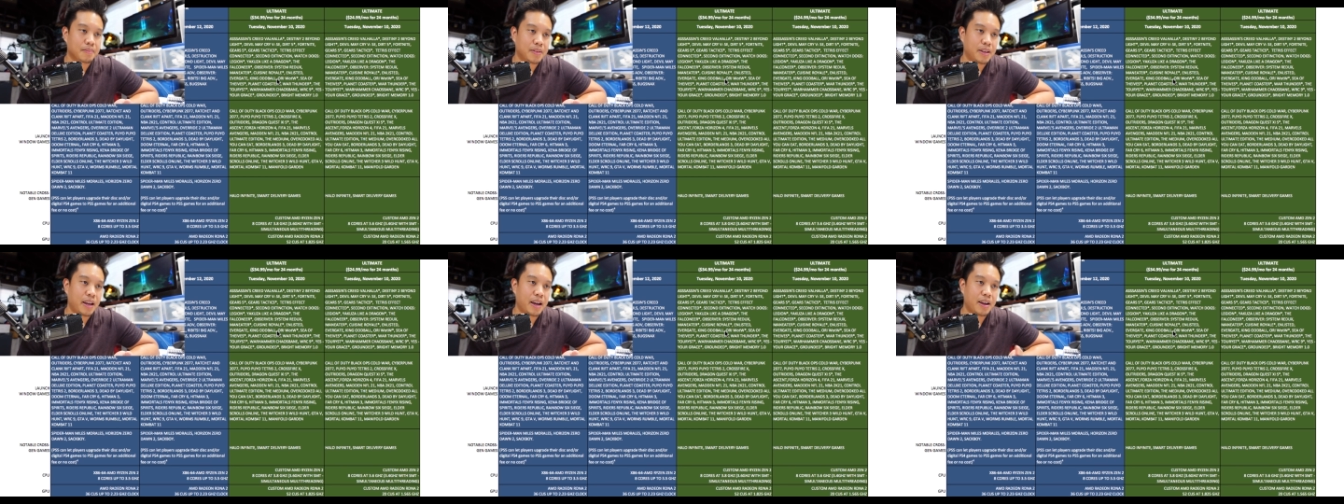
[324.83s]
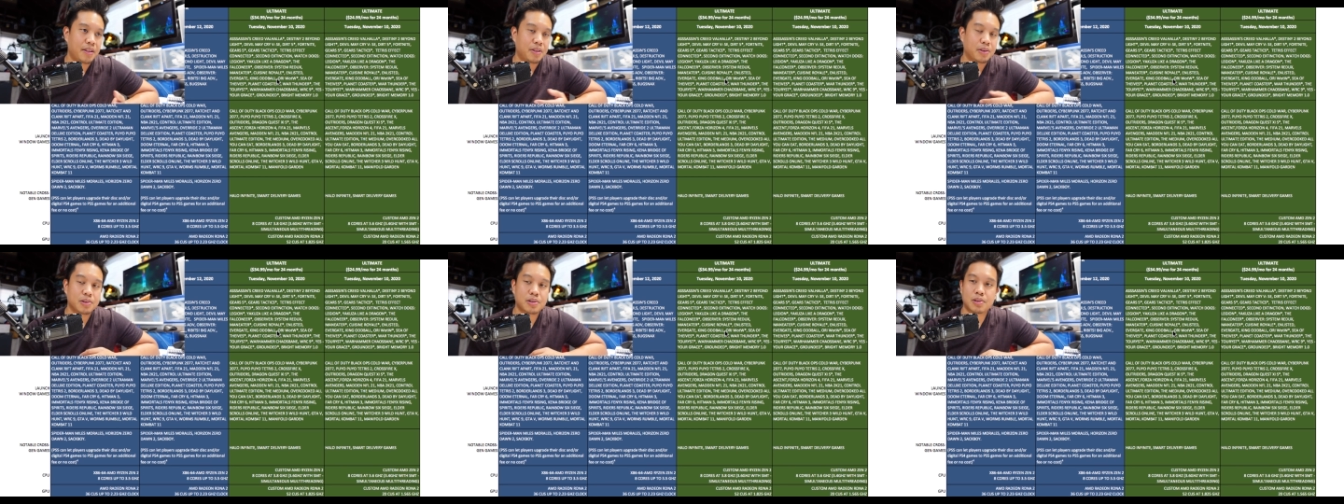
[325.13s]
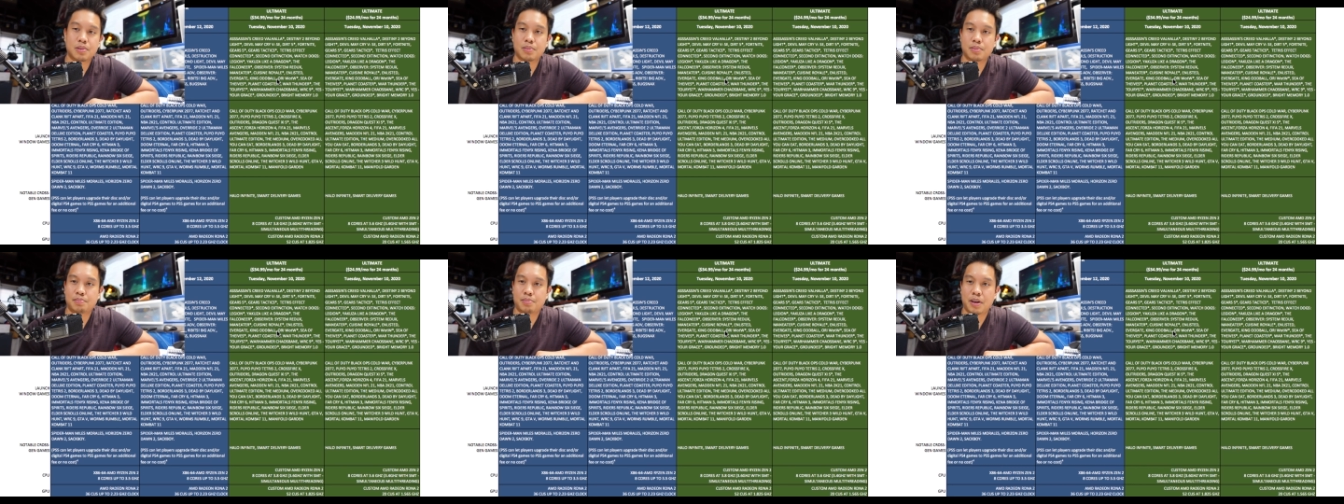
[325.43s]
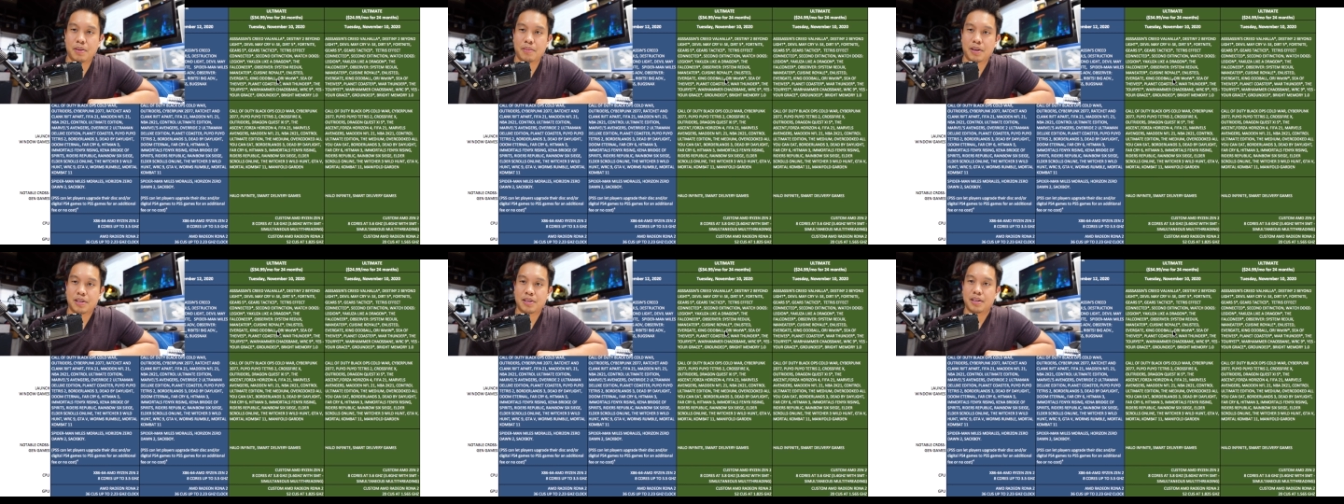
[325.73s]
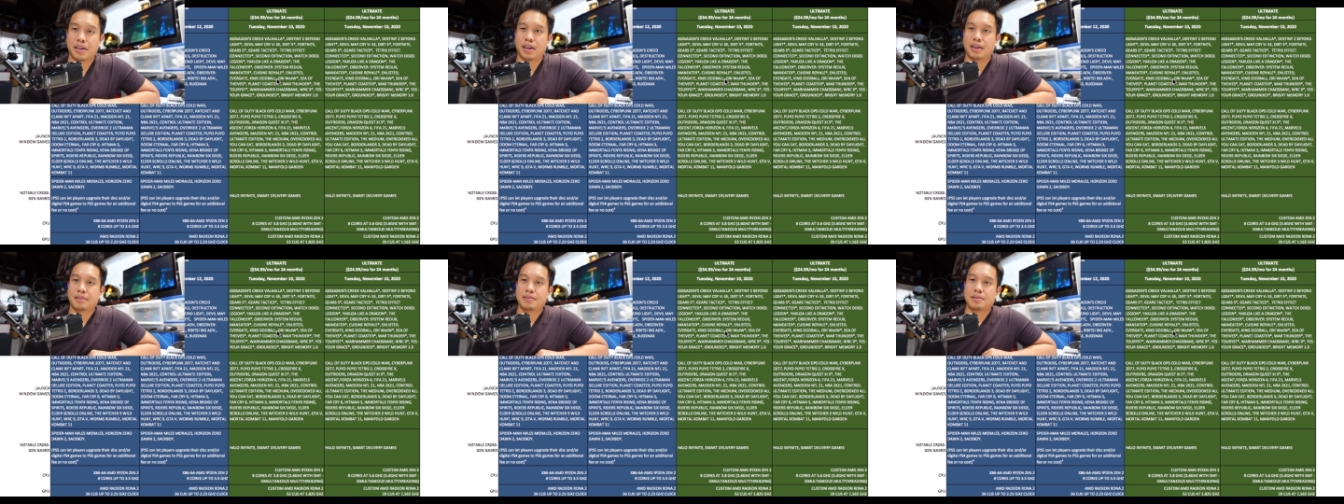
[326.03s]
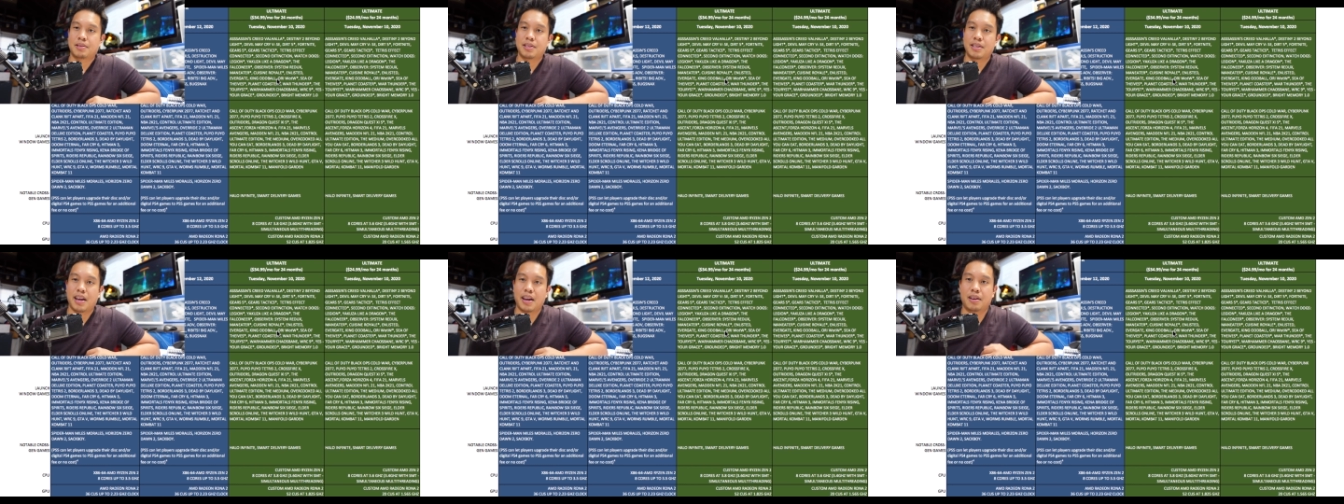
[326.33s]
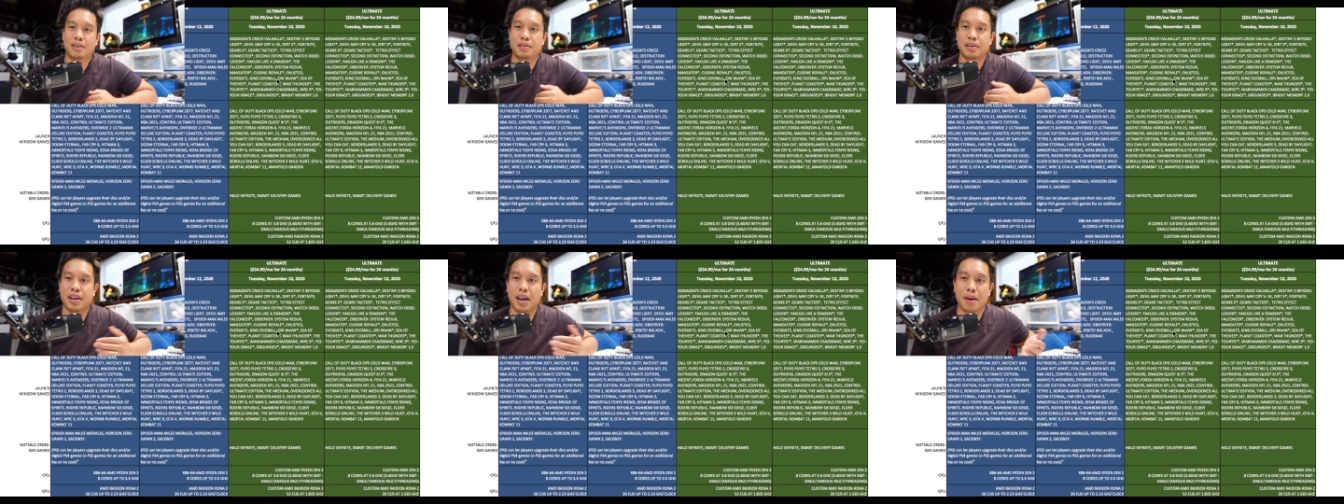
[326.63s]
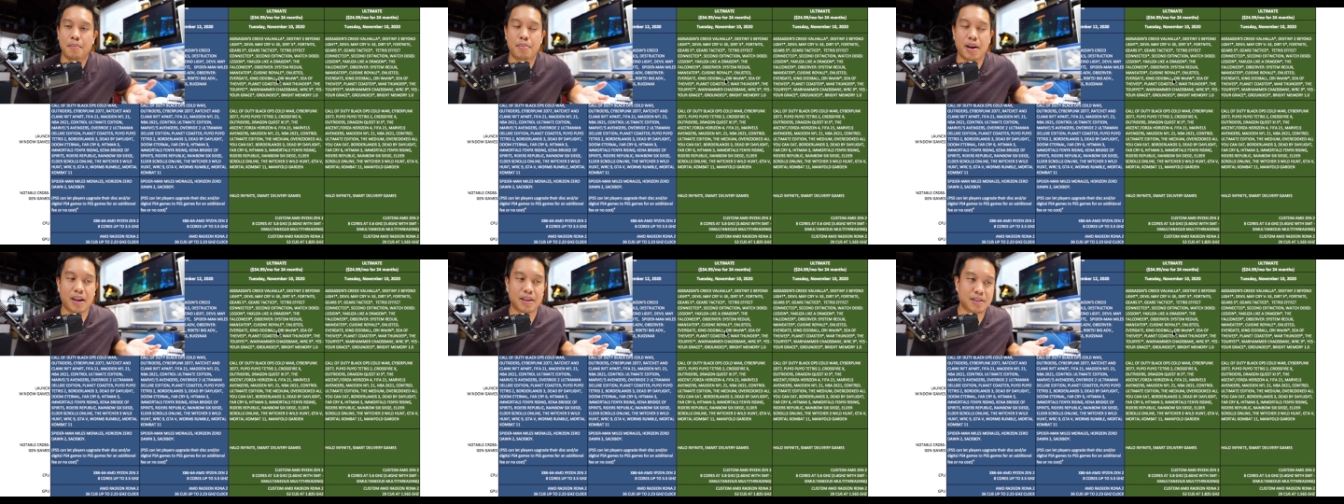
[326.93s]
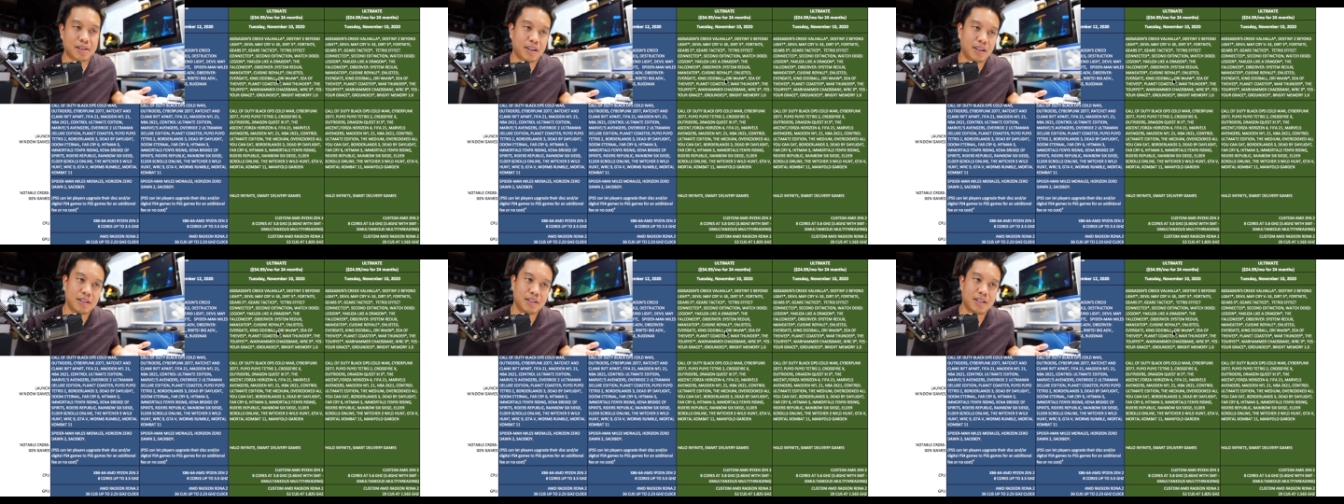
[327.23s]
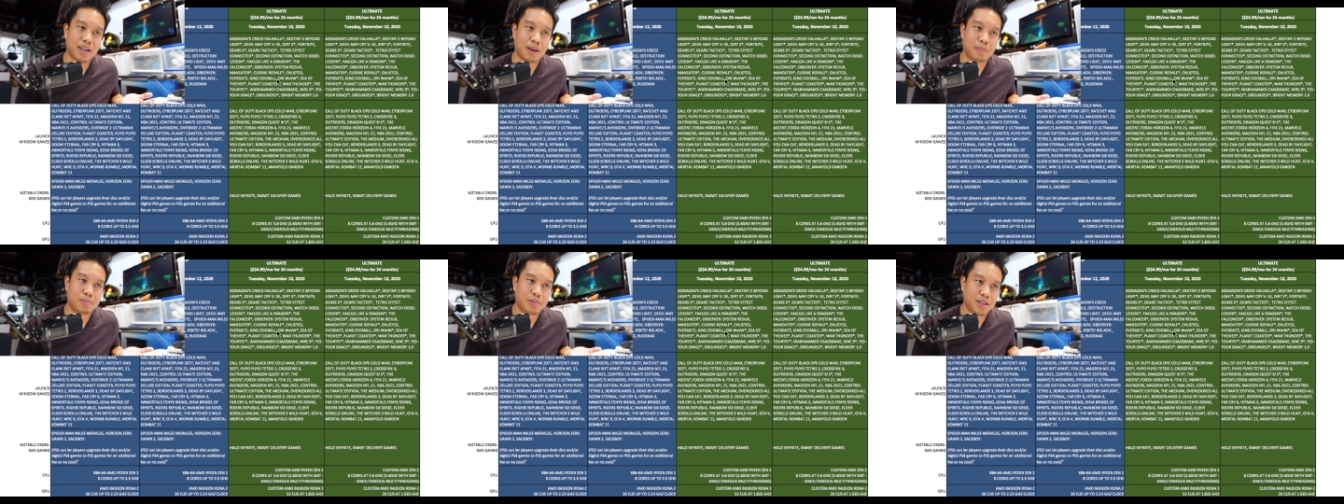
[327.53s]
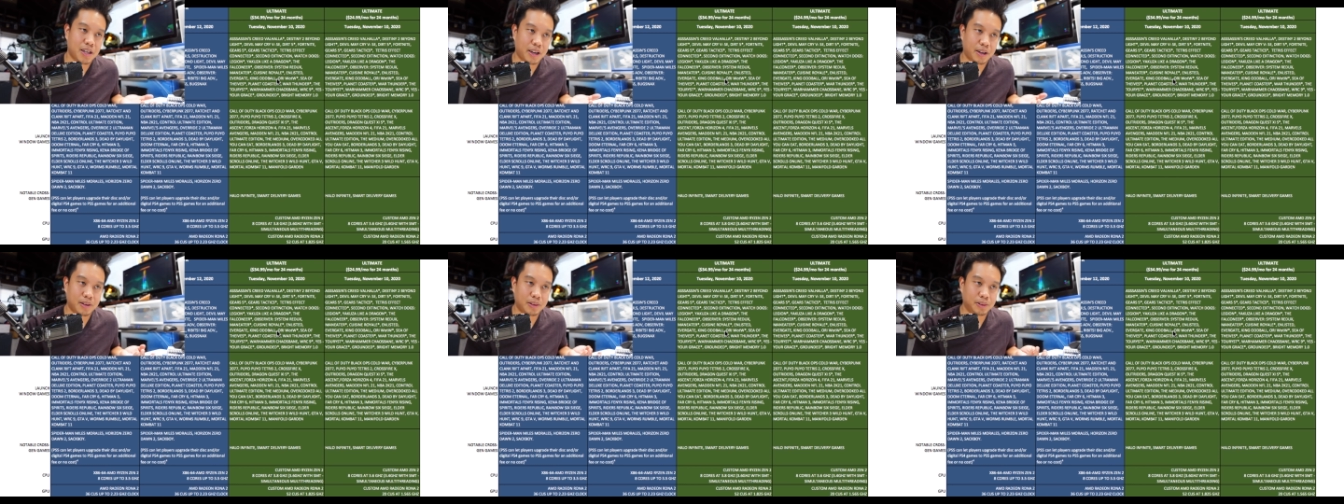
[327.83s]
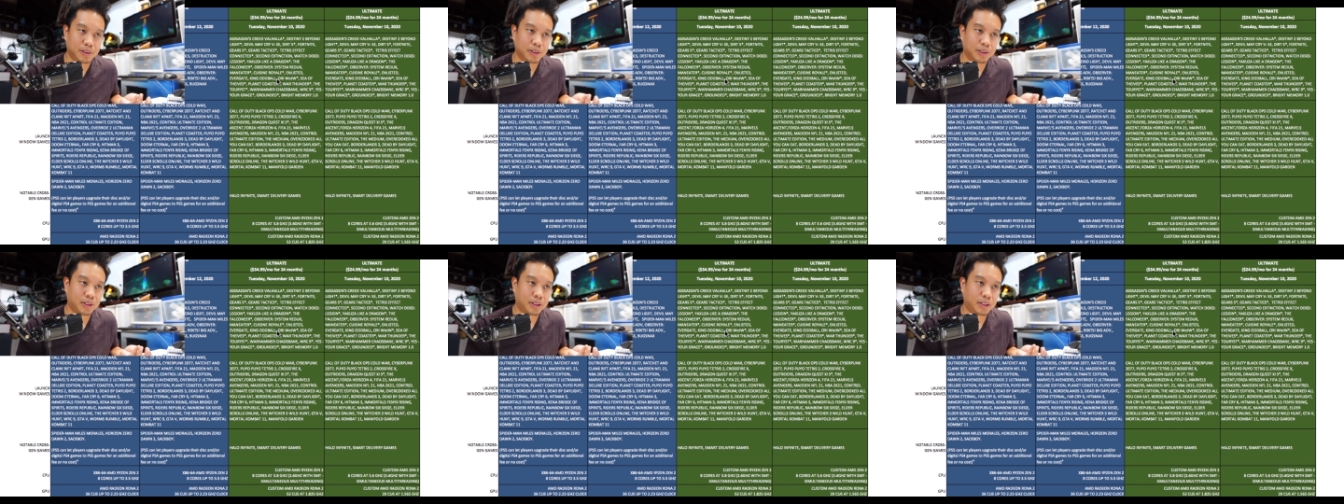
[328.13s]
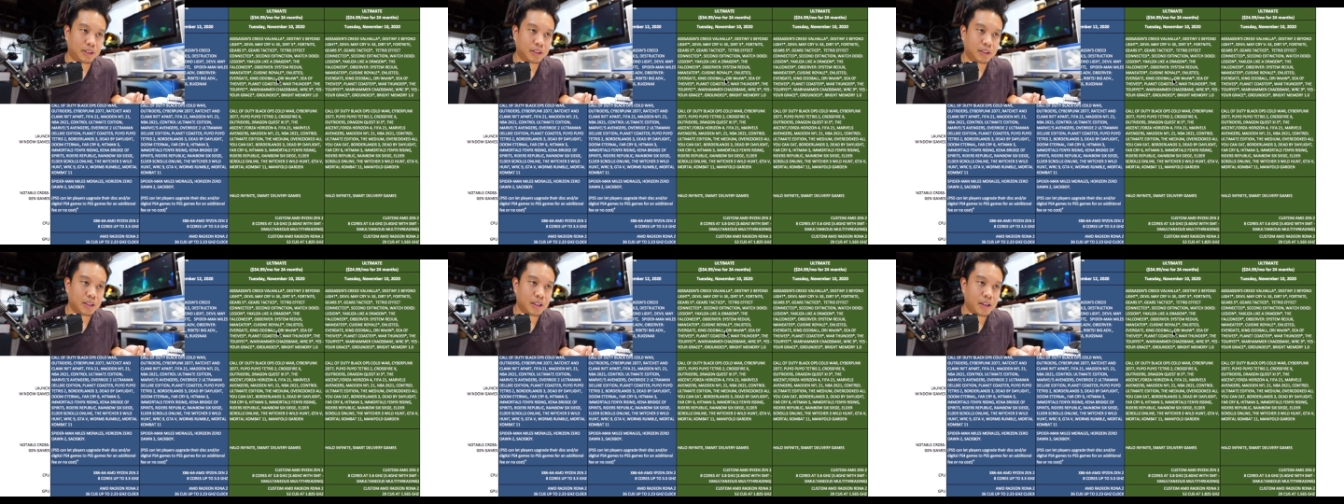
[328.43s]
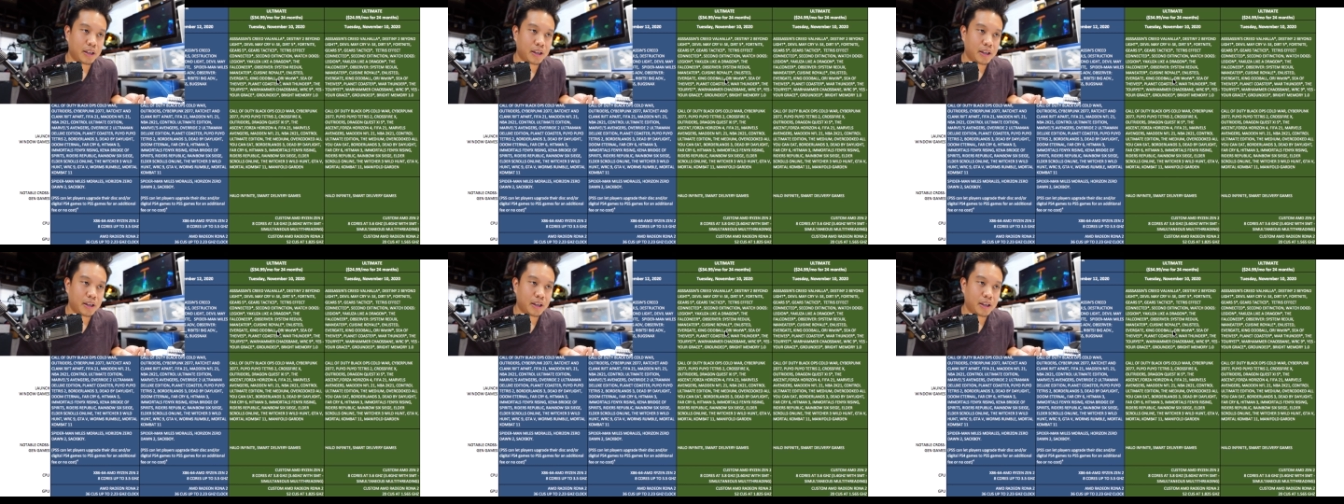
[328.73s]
yeah, those are pretty much like standard Game Pass kind of type titles,